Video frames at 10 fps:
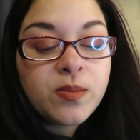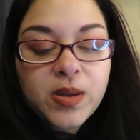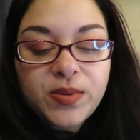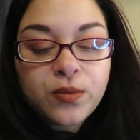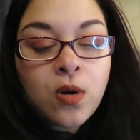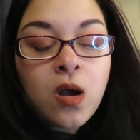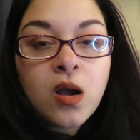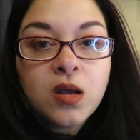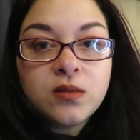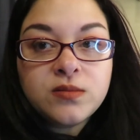I might be
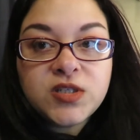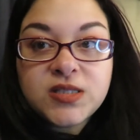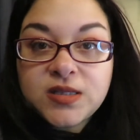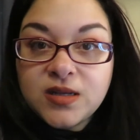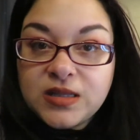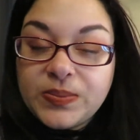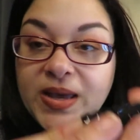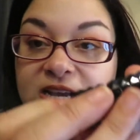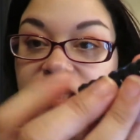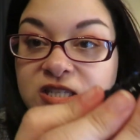wrong. Just look at the
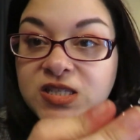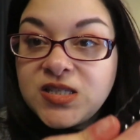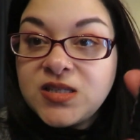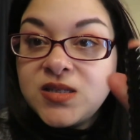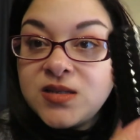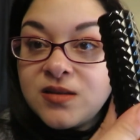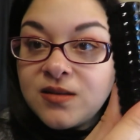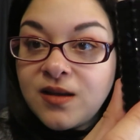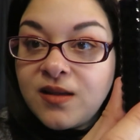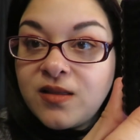packaging.
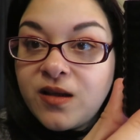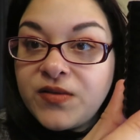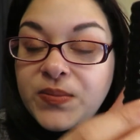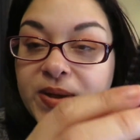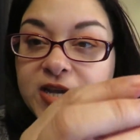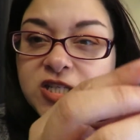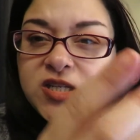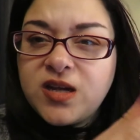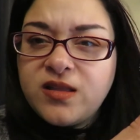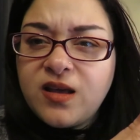I love the
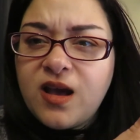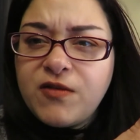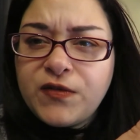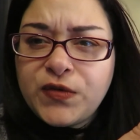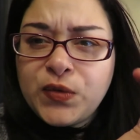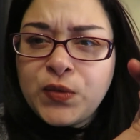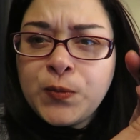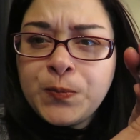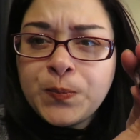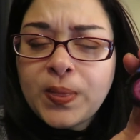packaging. I think I have a
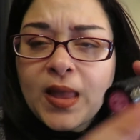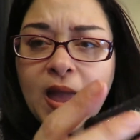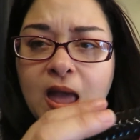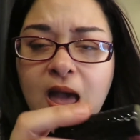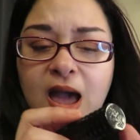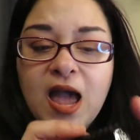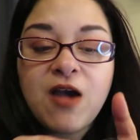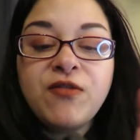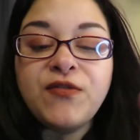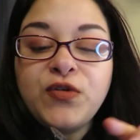few. I
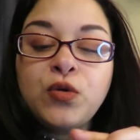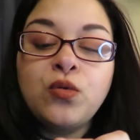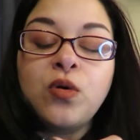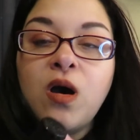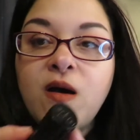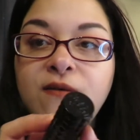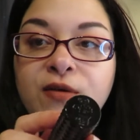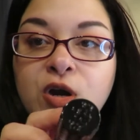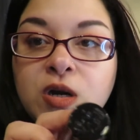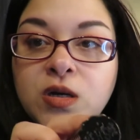have a few of
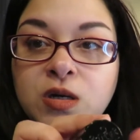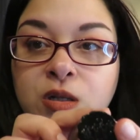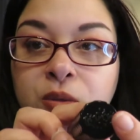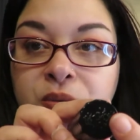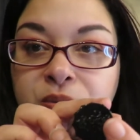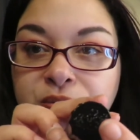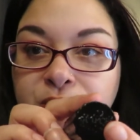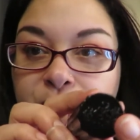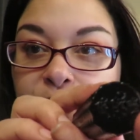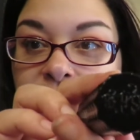her. Her logos
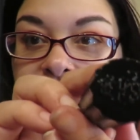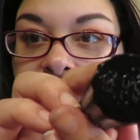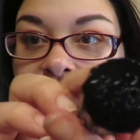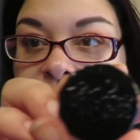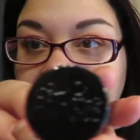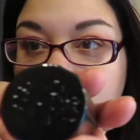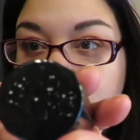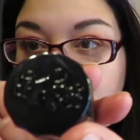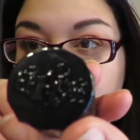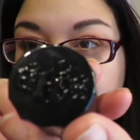right
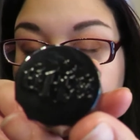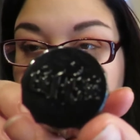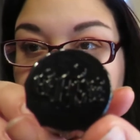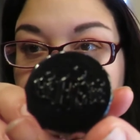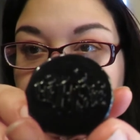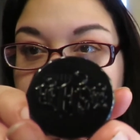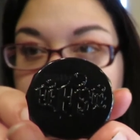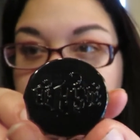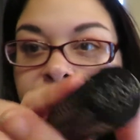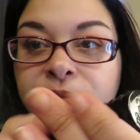
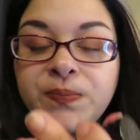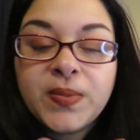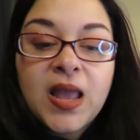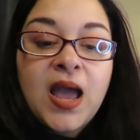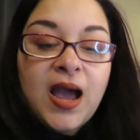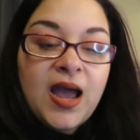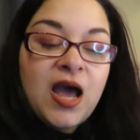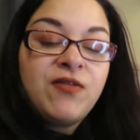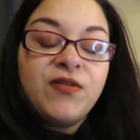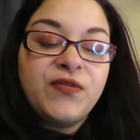there. I
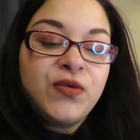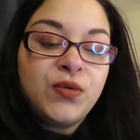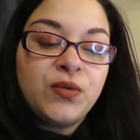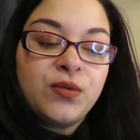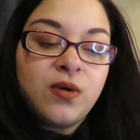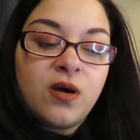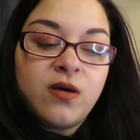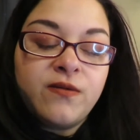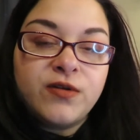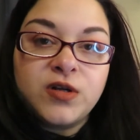have a few
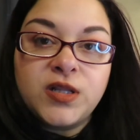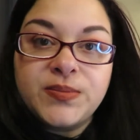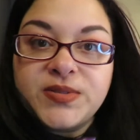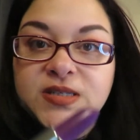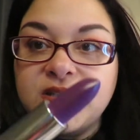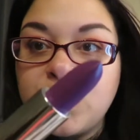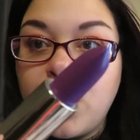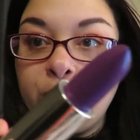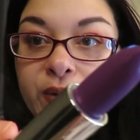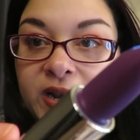of her lipsticks
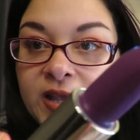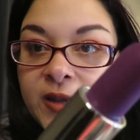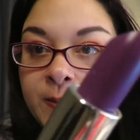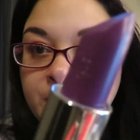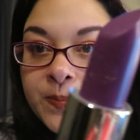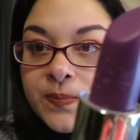already.